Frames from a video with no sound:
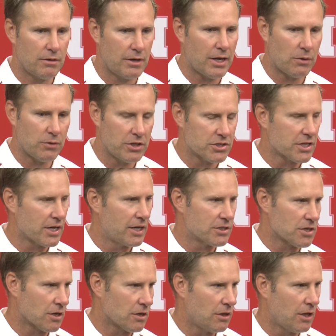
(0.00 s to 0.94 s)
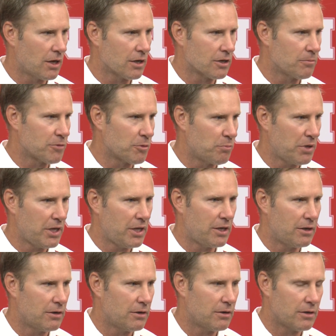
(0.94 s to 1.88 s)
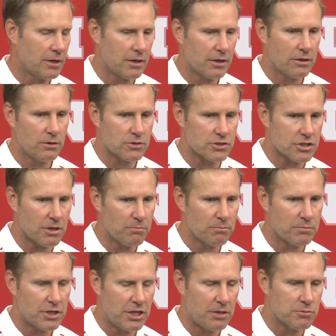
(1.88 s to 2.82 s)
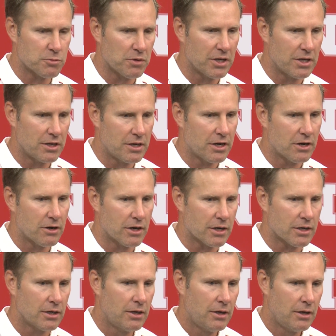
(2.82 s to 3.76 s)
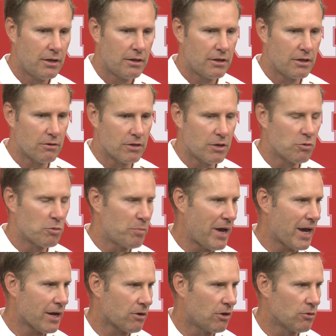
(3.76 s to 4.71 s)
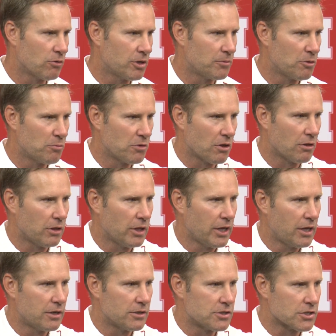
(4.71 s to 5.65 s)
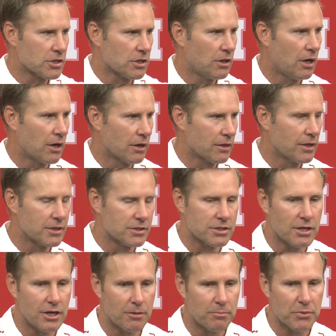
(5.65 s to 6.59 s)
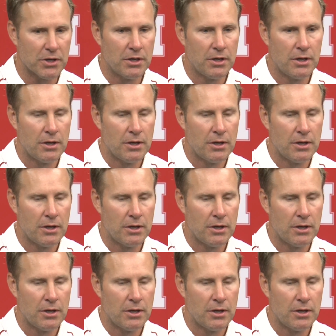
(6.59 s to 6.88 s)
Now his guy isn't clogging up the paint. You know, some teams played Derek, you know, they would back all the way in the middle of the lane and just clog things up.